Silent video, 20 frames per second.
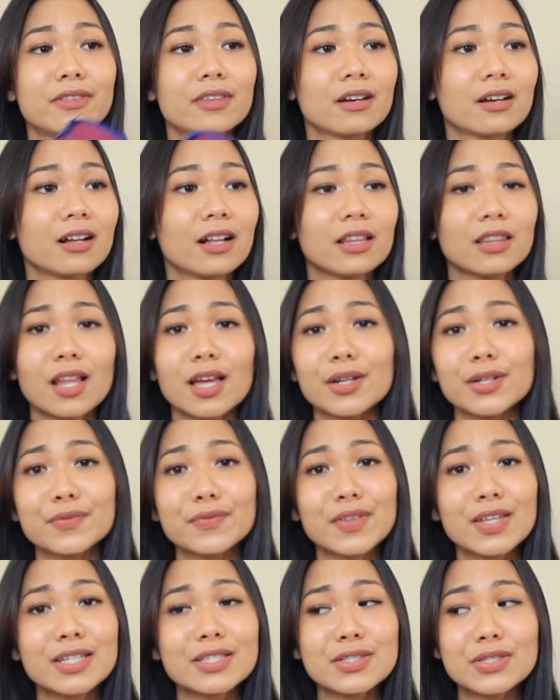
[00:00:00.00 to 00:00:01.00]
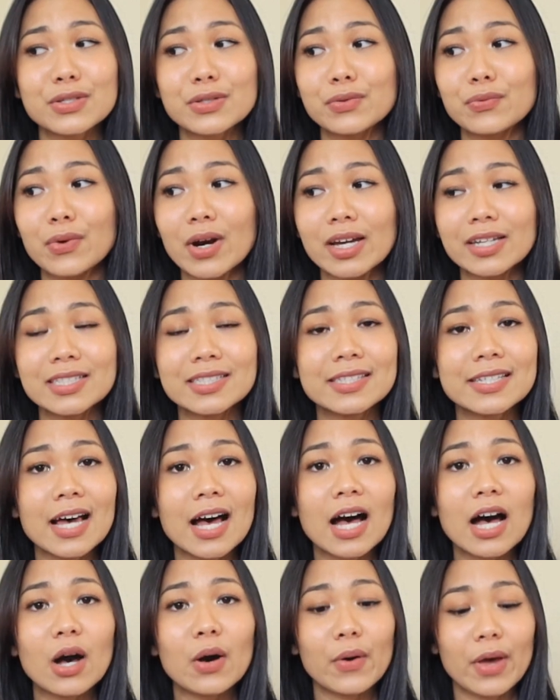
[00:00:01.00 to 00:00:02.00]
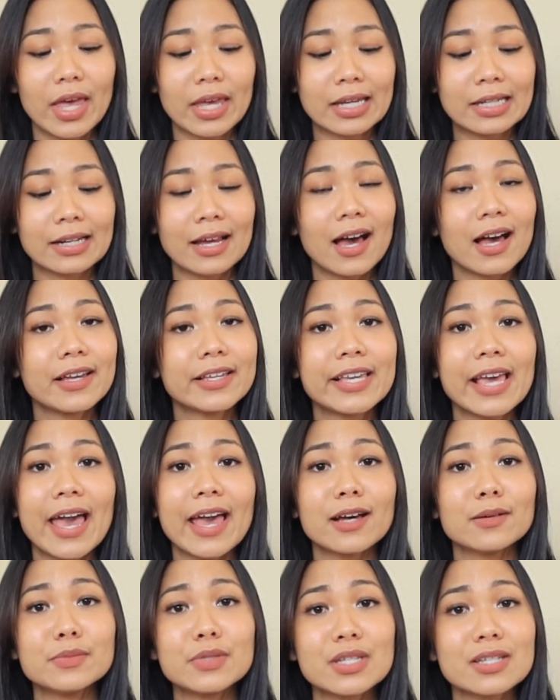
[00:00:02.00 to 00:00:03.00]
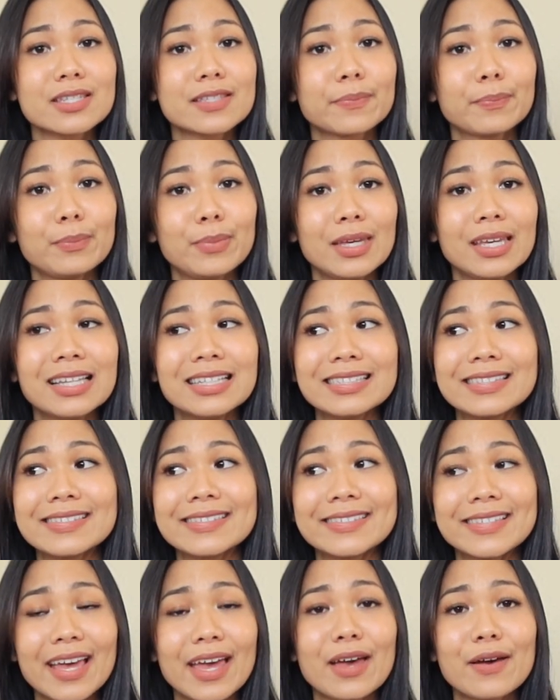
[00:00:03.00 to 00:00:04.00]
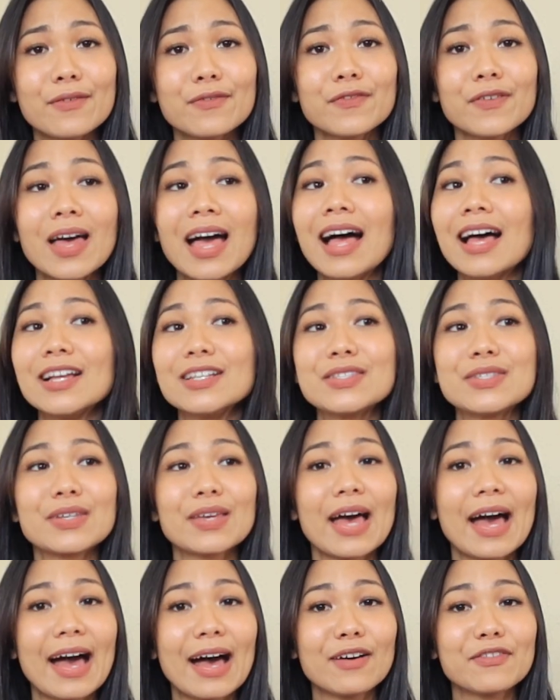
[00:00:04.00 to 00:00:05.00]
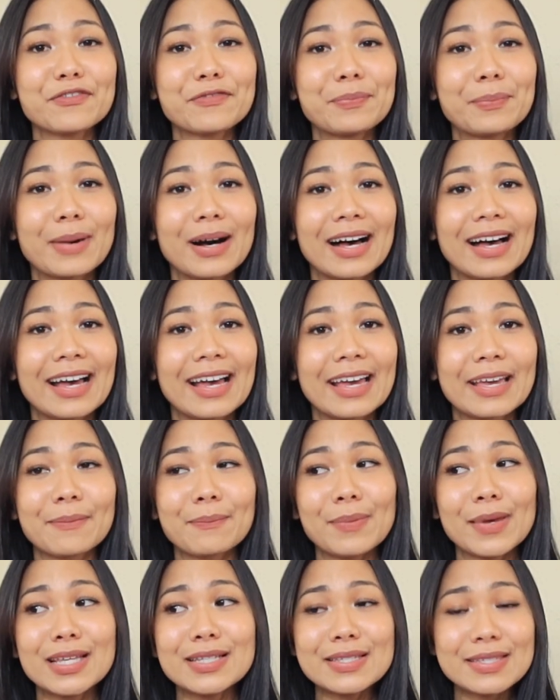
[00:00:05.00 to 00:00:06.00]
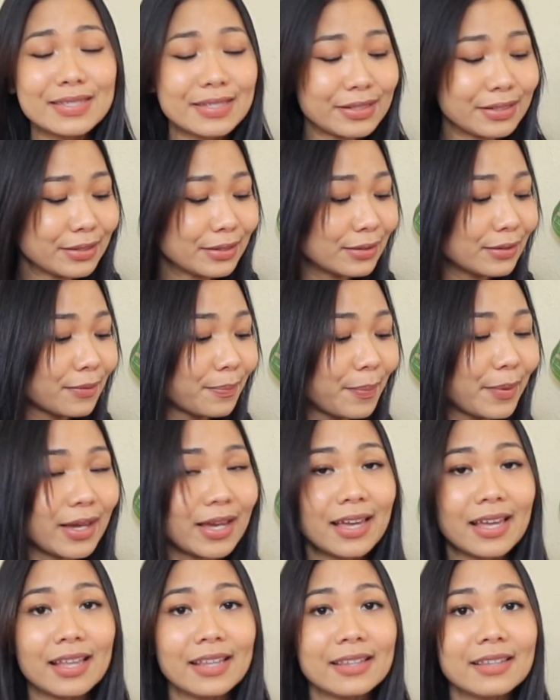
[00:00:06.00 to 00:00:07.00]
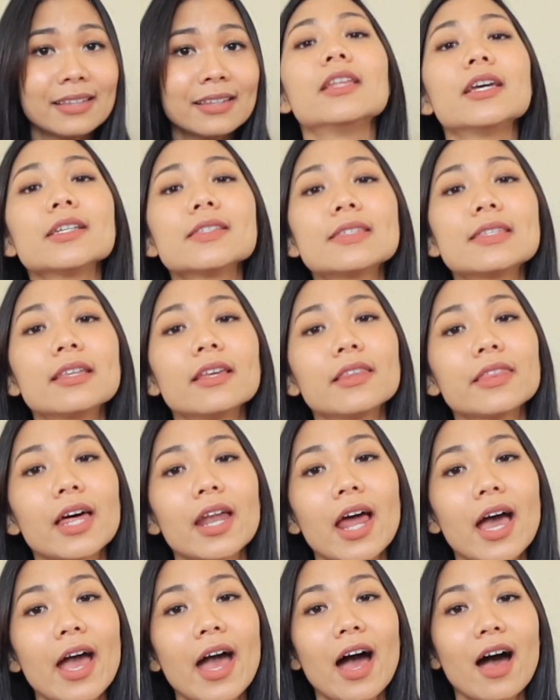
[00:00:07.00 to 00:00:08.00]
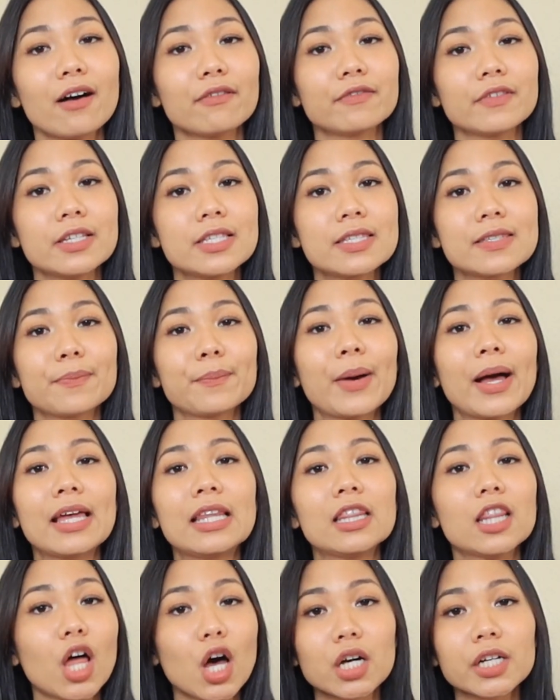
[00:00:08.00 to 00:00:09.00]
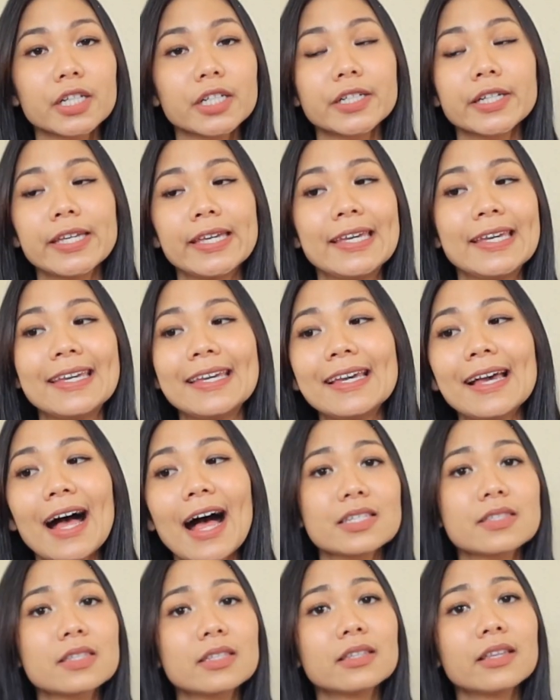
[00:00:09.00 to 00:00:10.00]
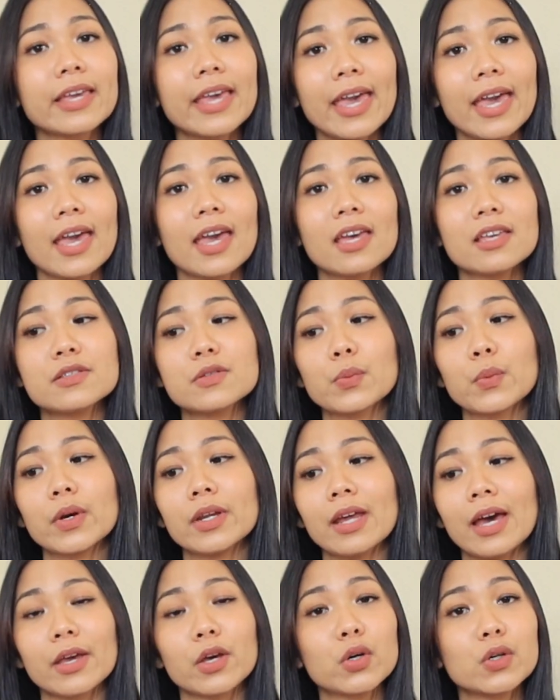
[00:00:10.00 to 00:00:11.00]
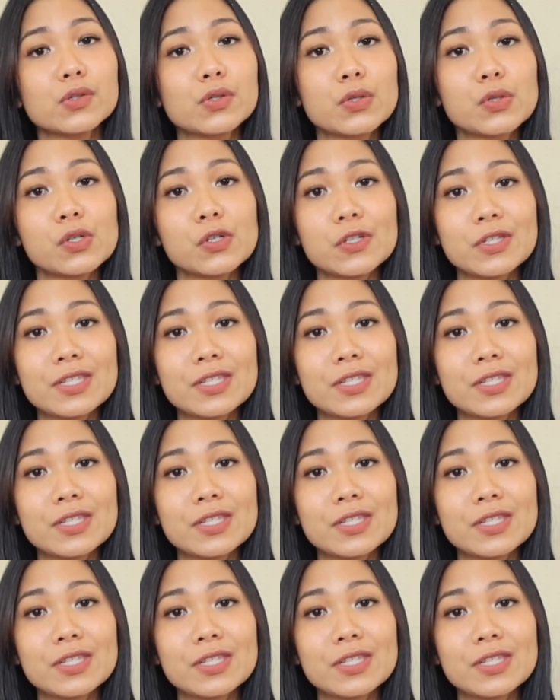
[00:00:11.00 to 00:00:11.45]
a lot of things to write down, and I am just being safe to have my pencil, pen. Next thing that I have is my locker key, just in case when I go to the